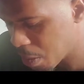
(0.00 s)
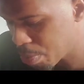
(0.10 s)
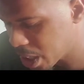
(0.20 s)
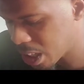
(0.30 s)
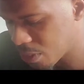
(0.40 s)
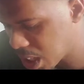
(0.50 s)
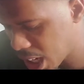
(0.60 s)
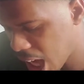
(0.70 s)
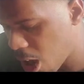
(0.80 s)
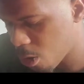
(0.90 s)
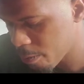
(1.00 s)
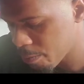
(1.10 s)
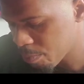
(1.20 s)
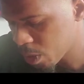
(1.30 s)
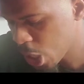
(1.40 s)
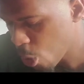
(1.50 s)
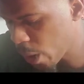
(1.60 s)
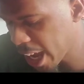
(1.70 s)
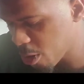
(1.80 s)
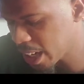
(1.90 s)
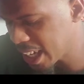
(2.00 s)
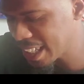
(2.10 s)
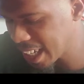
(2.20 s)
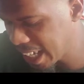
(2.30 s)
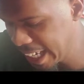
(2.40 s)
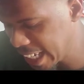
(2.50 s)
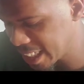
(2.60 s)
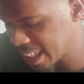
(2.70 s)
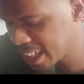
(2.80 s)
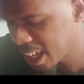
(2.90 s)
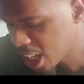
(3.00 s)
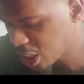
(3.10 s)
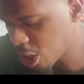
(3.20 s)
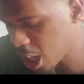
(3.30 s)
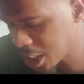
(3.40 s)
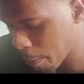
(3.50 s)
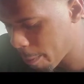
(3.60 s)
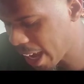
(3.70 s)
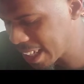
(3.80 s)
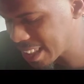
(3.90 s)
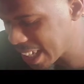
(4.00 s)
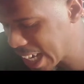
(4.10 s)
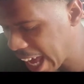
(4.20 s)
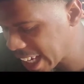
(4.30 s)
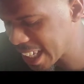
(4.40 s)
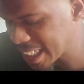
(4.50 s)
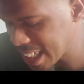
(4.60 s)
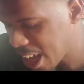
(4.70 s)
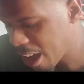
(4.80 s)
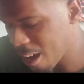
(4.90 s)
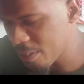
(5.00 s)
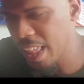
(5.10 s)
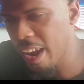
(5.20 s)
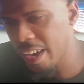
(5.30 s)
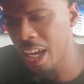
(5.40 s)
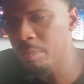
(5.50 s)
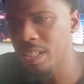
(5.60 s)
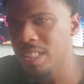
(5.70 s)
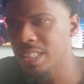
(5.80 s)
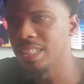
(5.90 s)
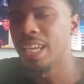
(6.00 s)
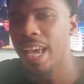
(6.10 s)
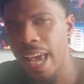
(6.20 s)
the book of the law, wherein the heathen sought to paint the likeness of their images."